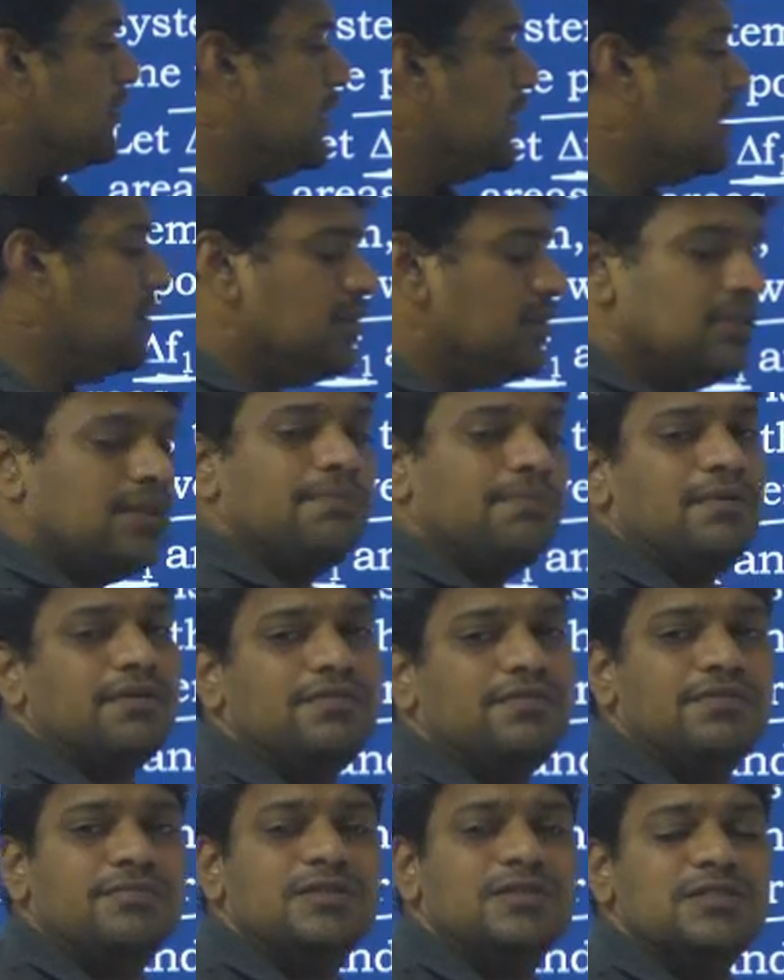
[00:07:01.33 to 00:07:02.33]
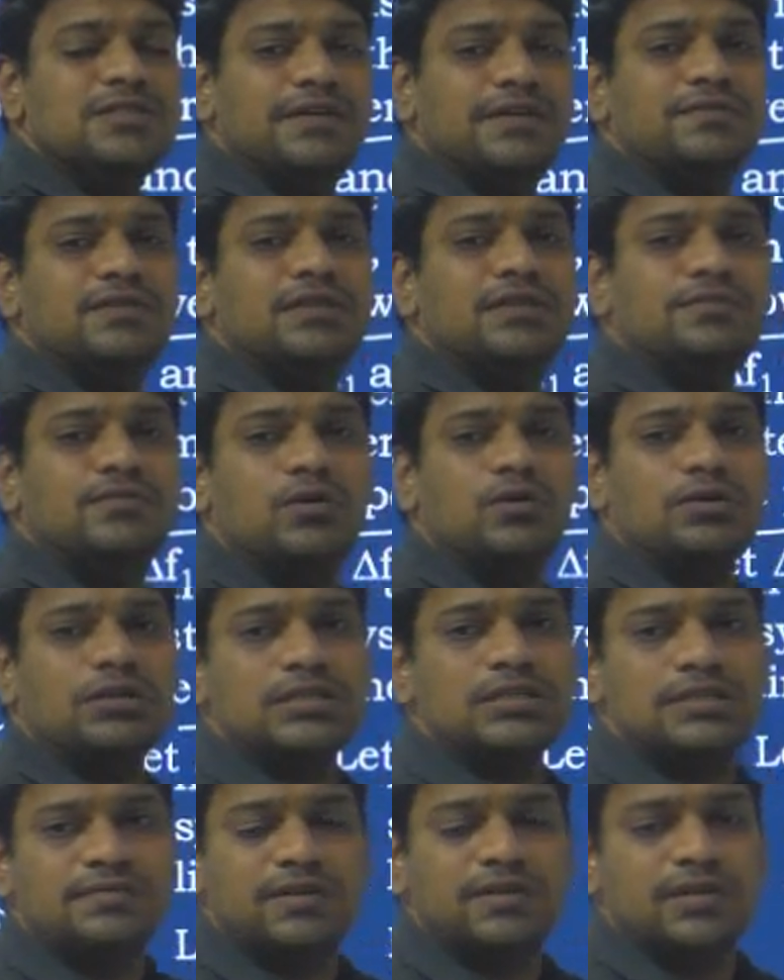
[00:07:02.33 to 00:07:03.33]
then the performance of that
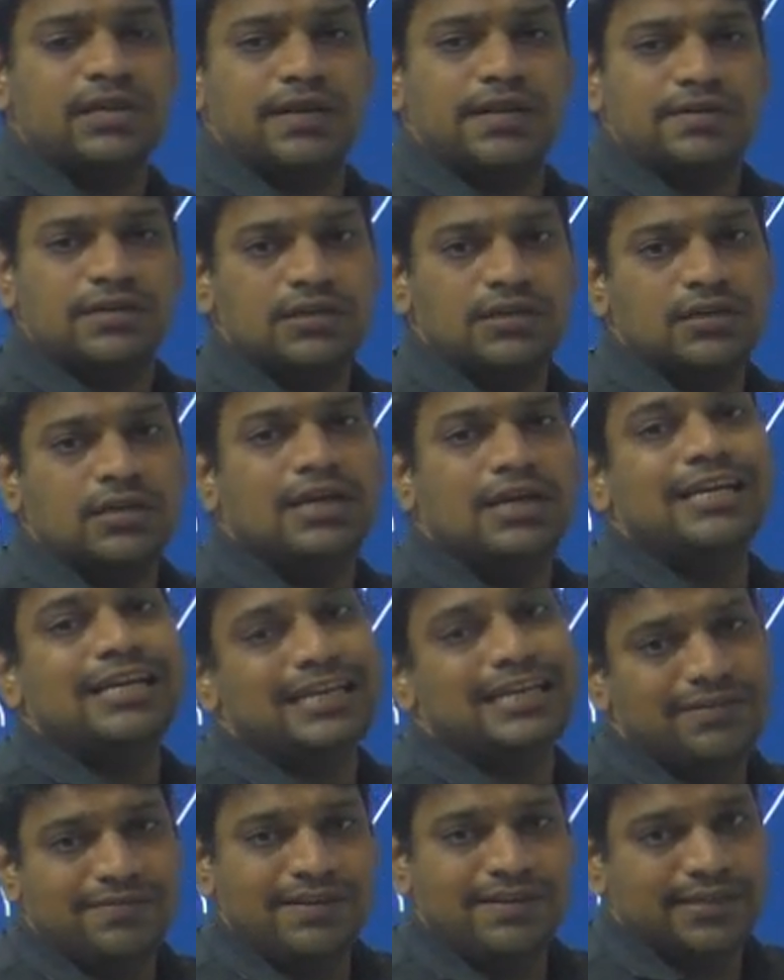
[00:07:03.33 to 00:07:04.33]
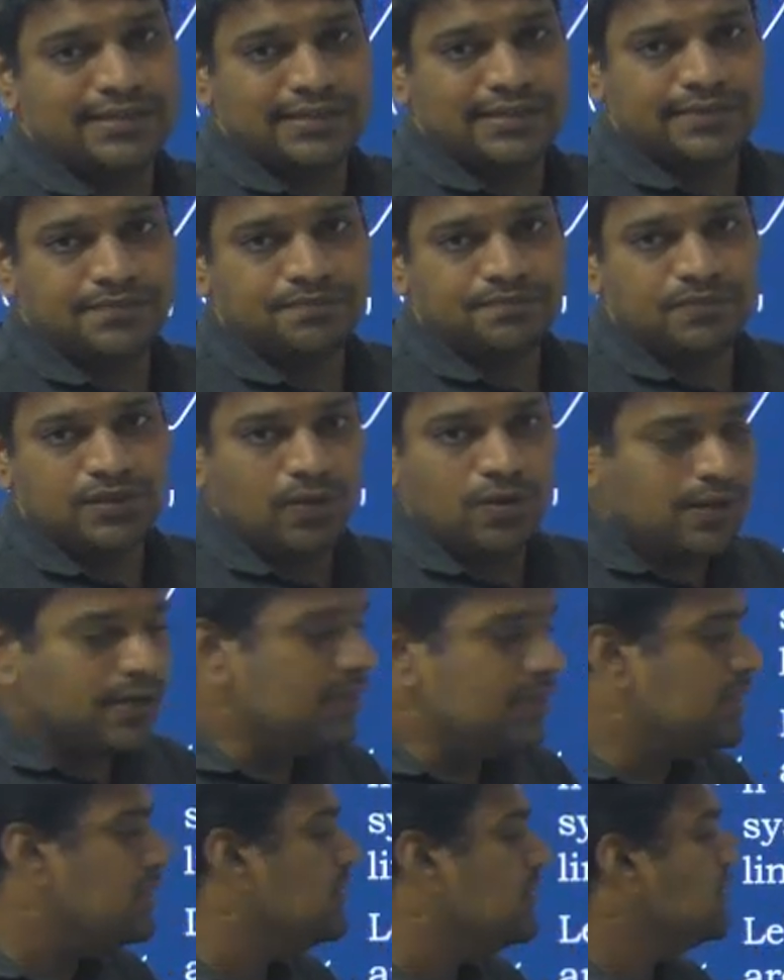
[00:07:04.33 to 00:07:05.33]
motors will get deviated.
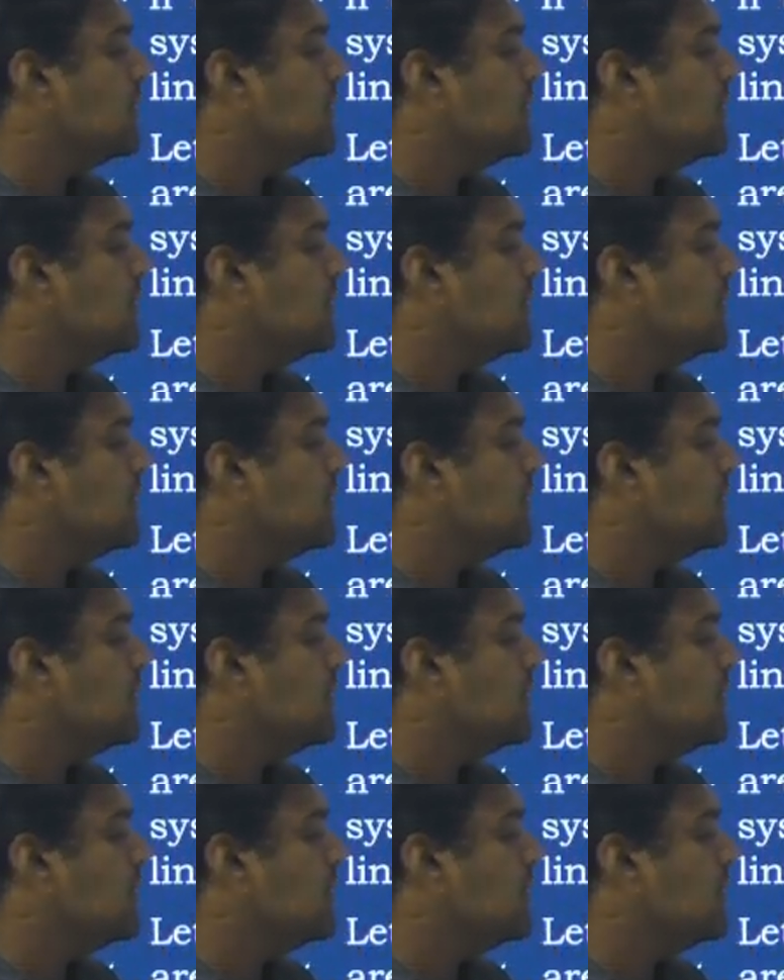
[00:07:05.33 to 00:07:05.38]
Okay,